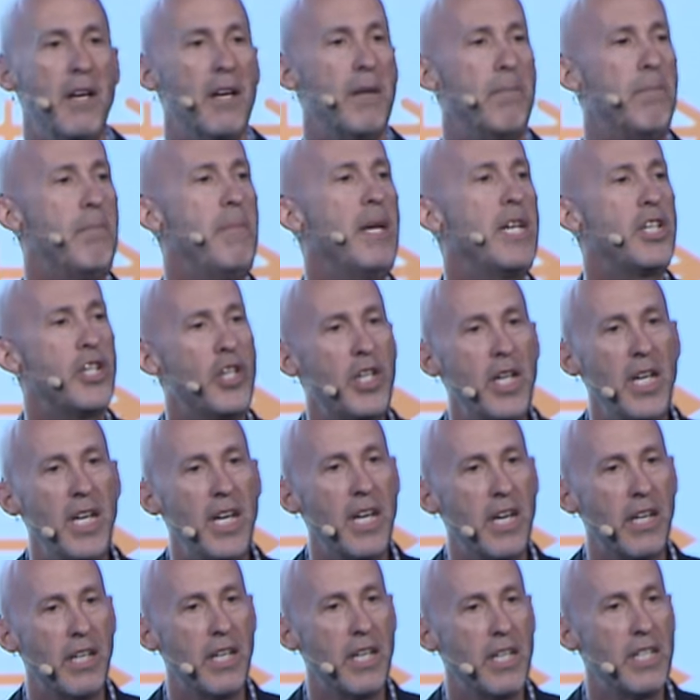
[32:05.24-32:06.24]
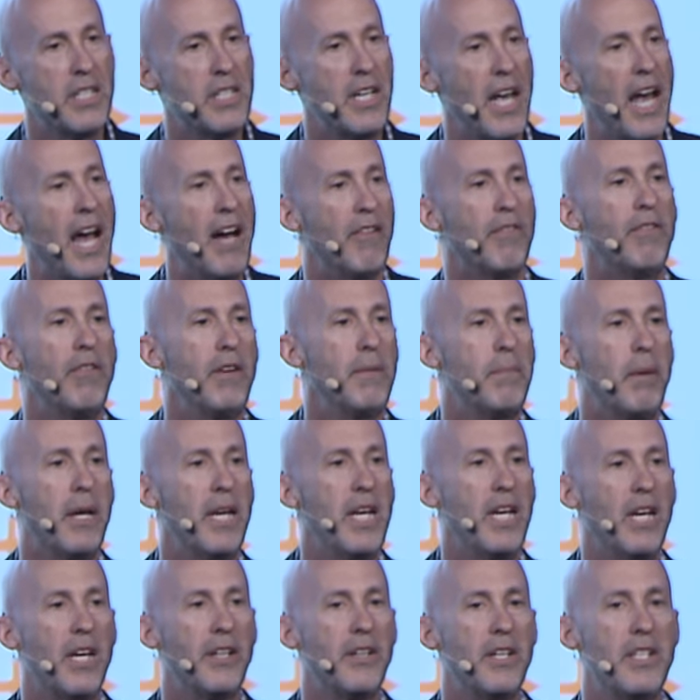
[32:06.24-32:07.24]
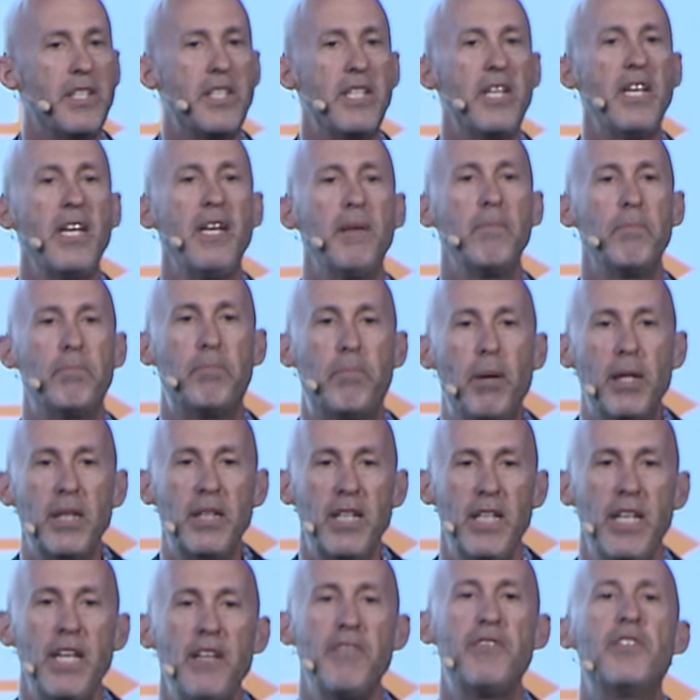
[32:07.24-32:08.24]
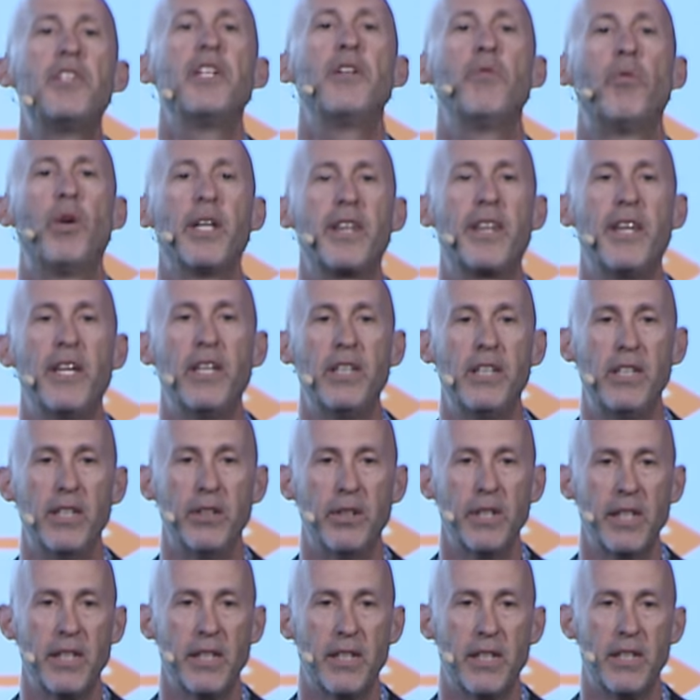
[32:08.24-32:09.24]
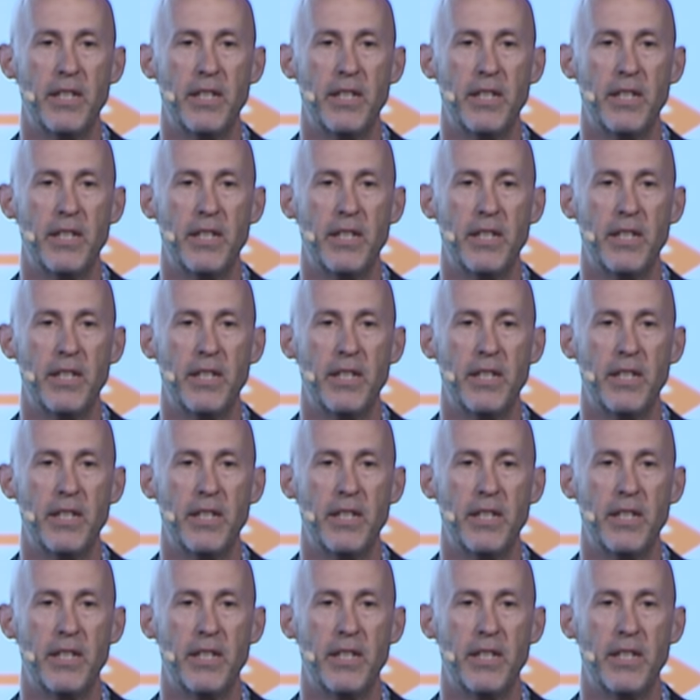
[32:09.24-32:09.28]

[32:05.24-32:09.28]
Missionaries, everybody on the team believes in what they're doing.